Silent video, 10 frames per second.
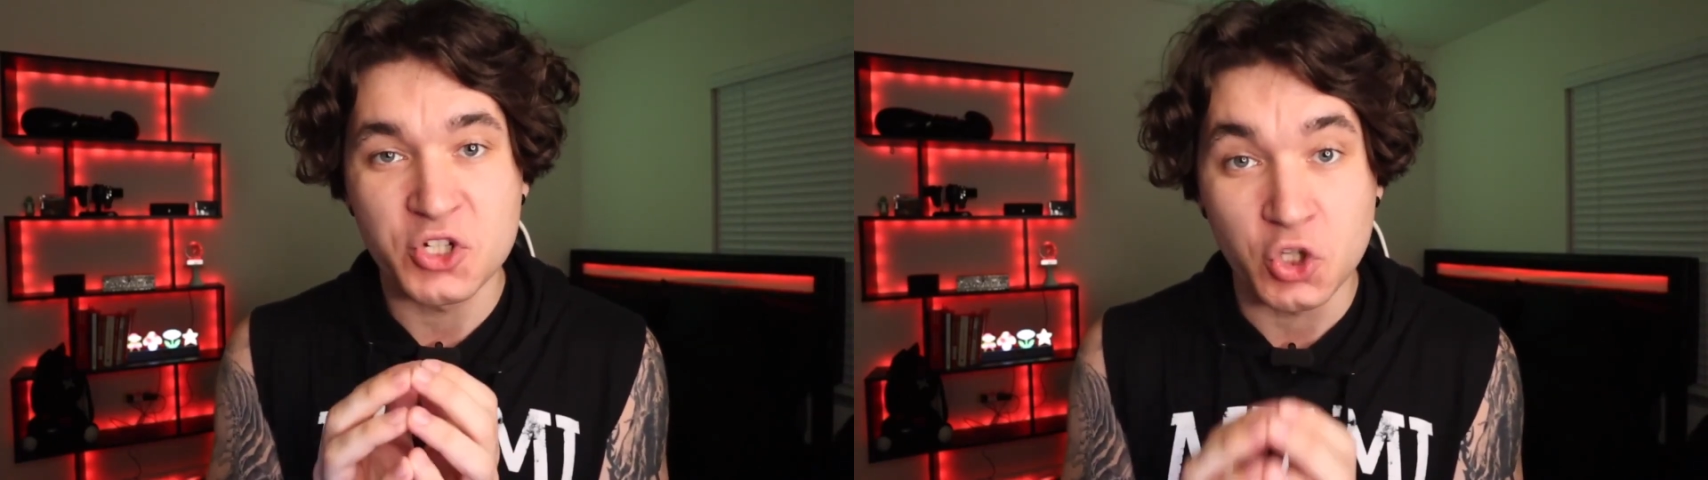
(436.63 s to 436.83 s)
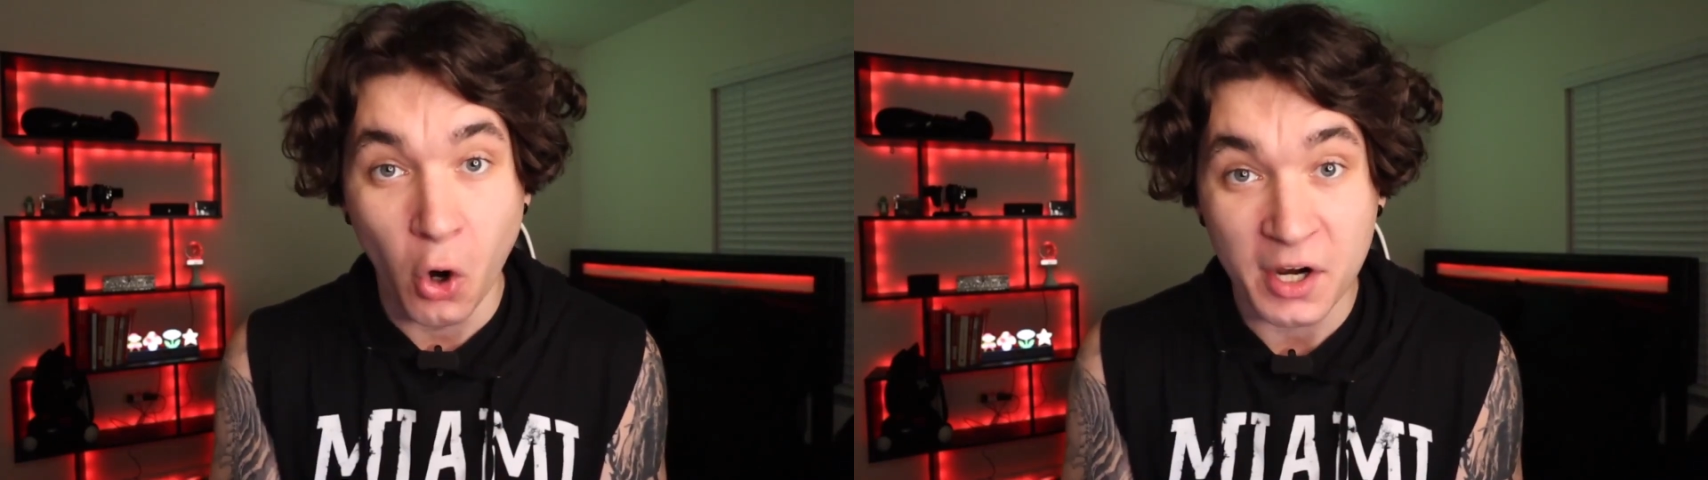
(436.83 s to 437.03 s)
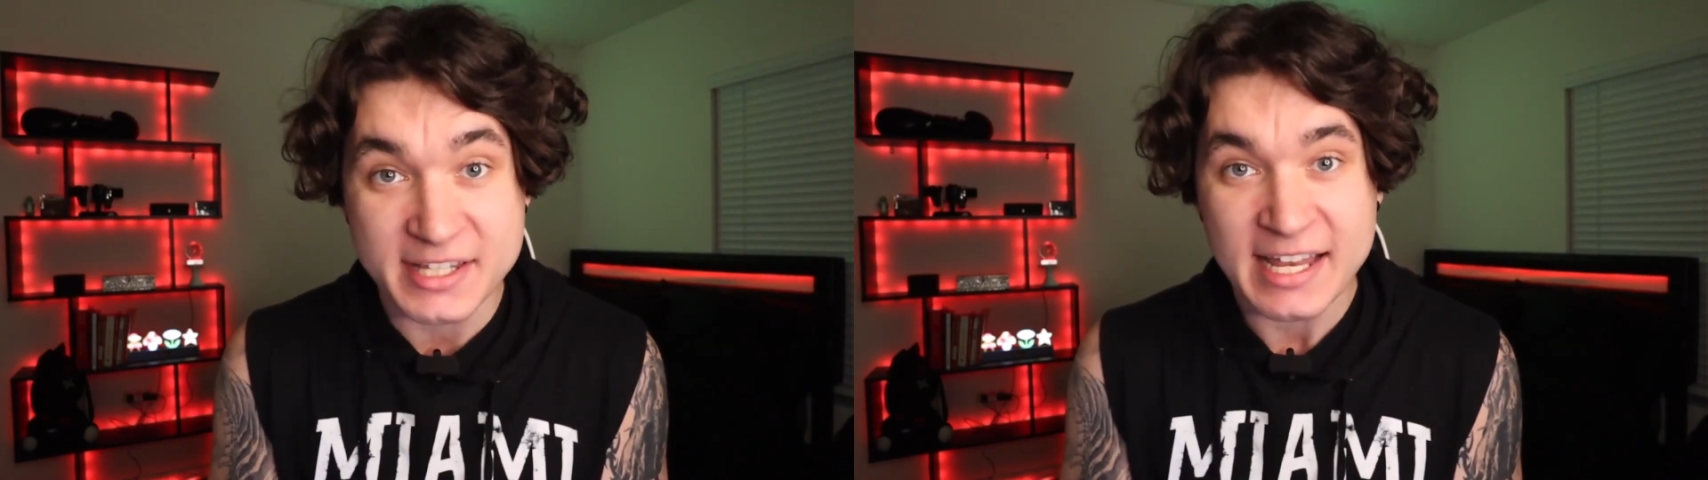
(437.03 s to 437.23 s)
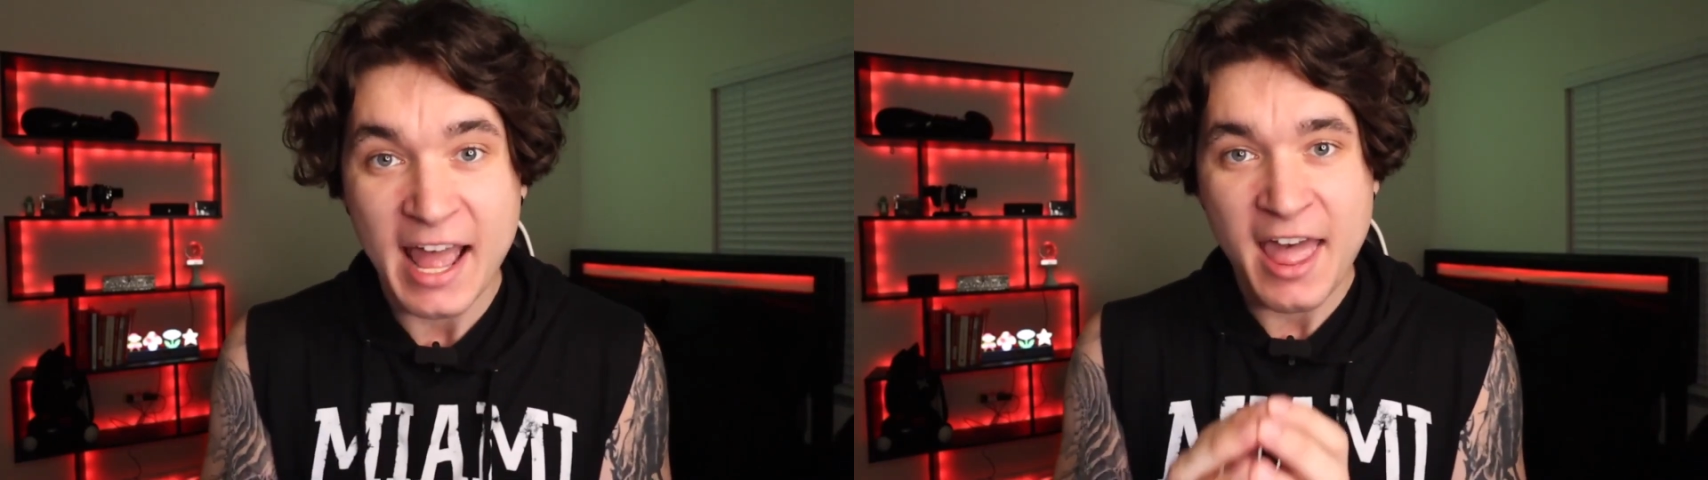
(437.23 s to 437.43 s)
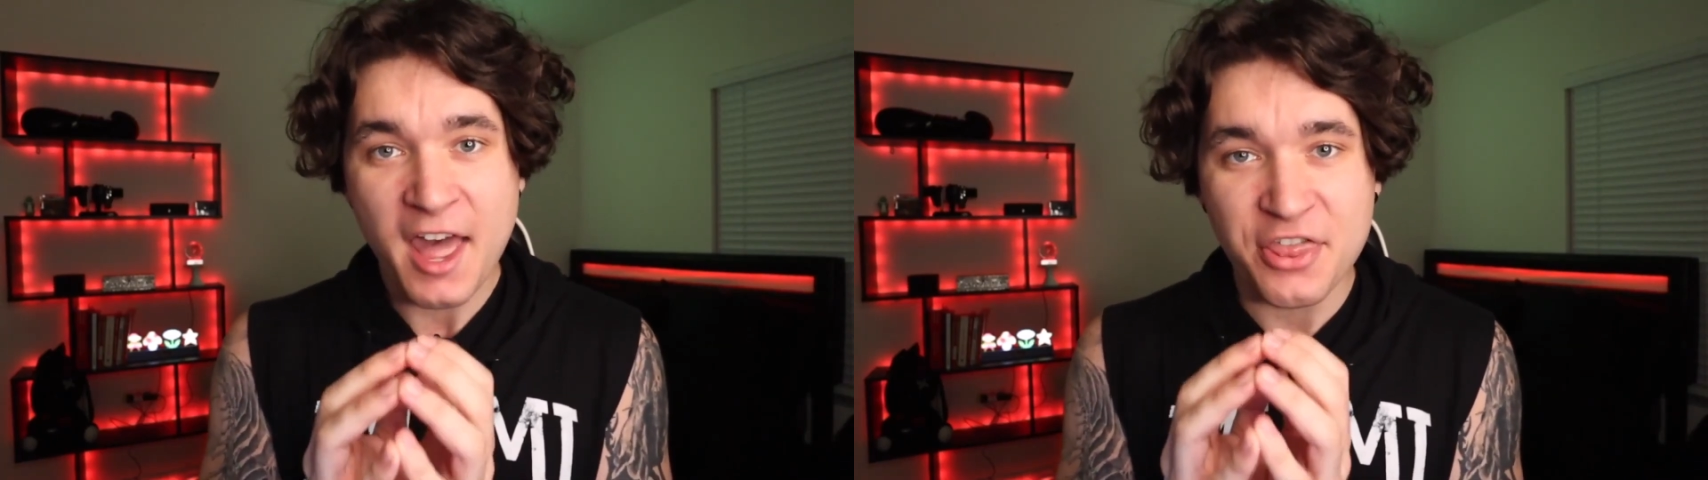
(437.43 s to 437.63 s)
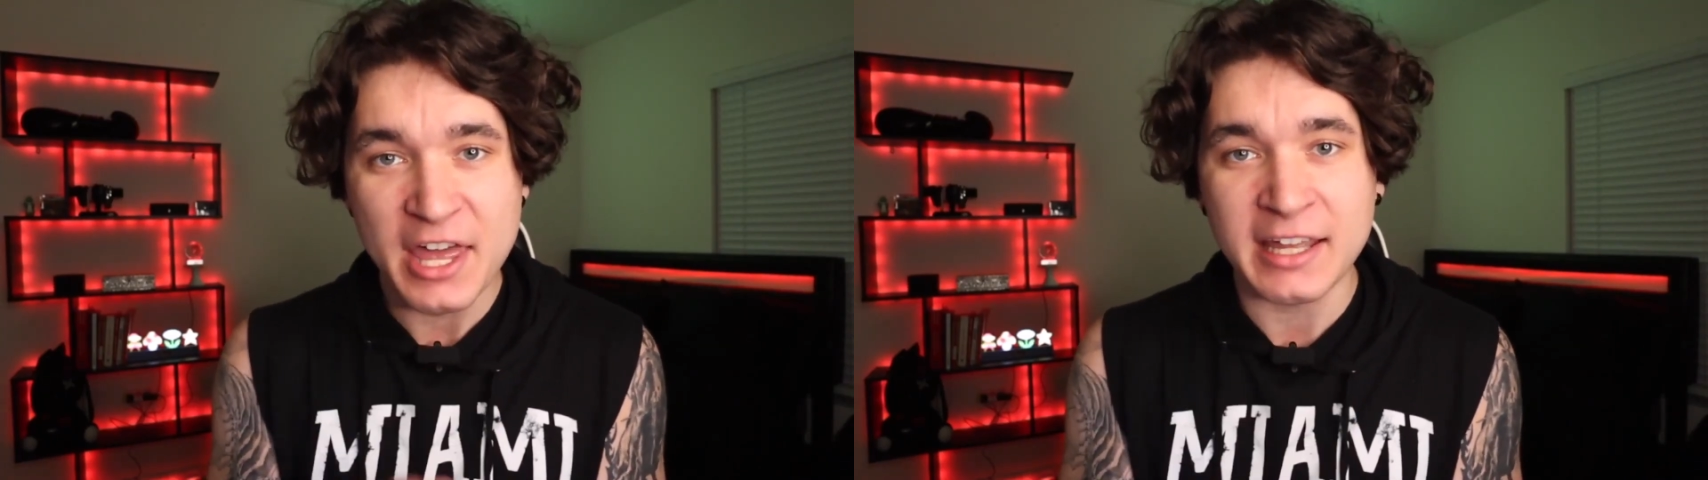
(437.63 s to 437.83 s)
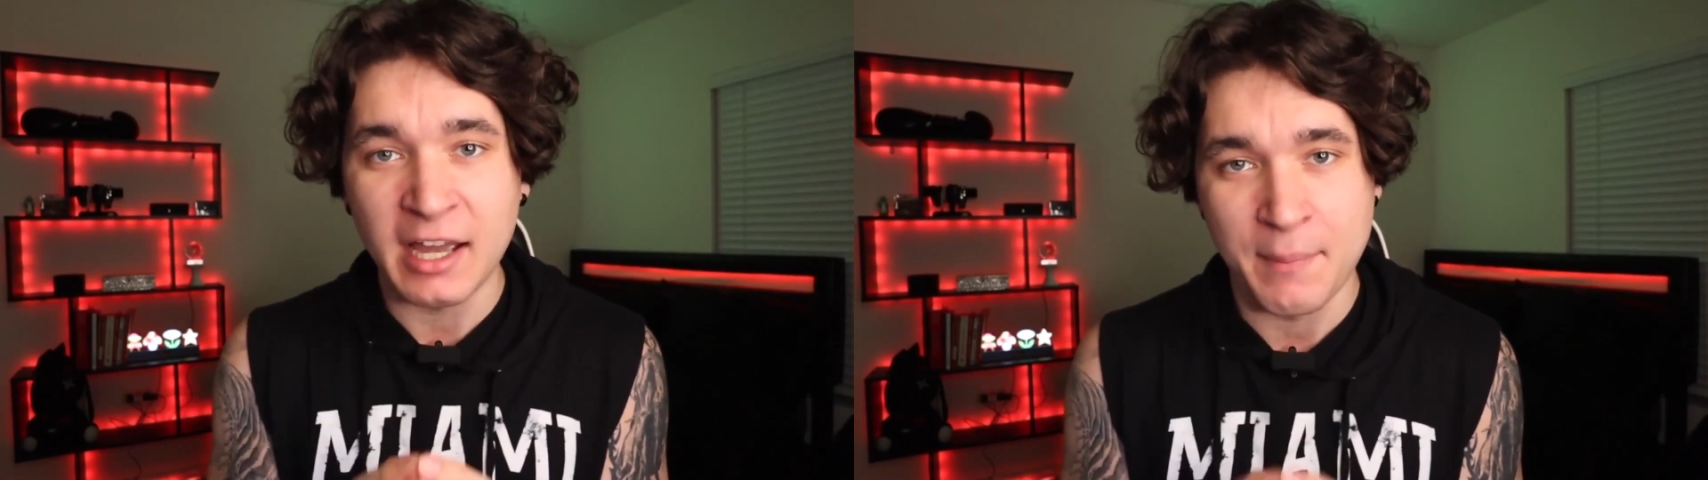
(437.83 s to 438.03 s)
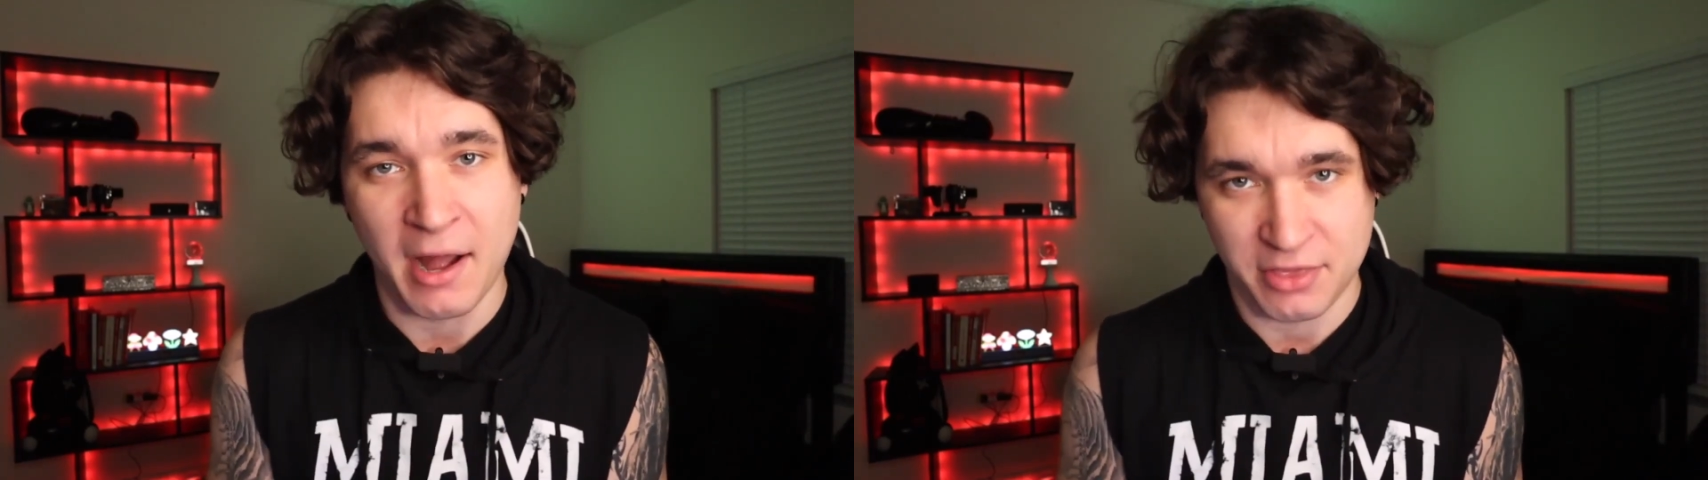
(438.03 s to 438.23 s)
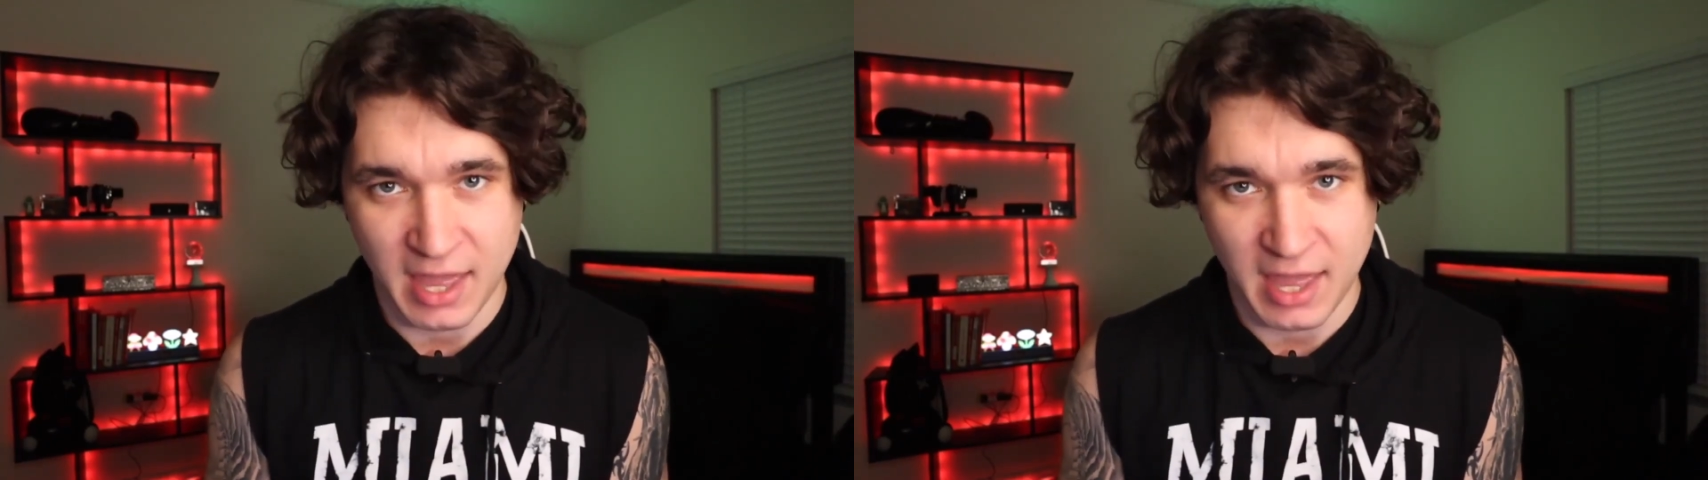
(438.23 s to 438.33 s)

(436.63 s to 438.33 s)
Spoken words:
shorts. Think about